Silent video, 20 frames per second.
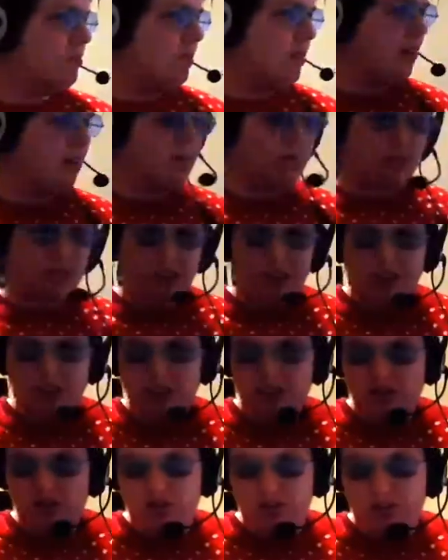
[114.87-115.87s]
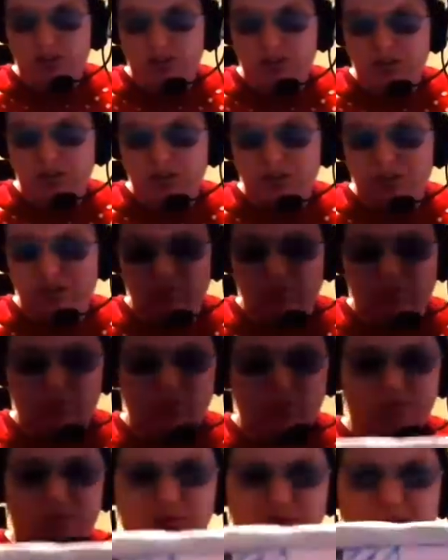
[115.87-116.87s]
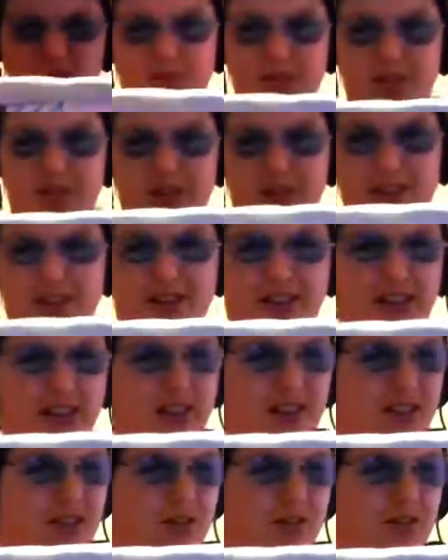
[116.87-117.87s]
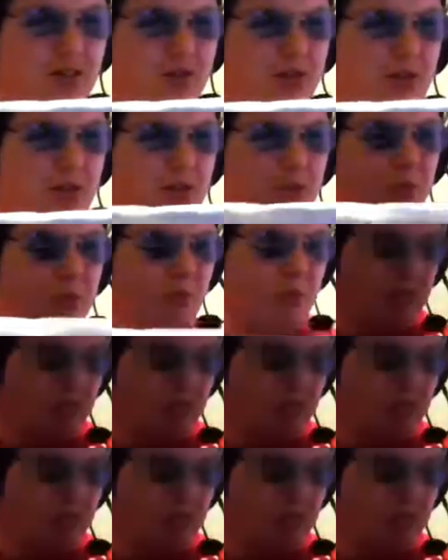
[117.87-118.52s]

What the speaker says: waiting for that to dry. So at least that is on a frame.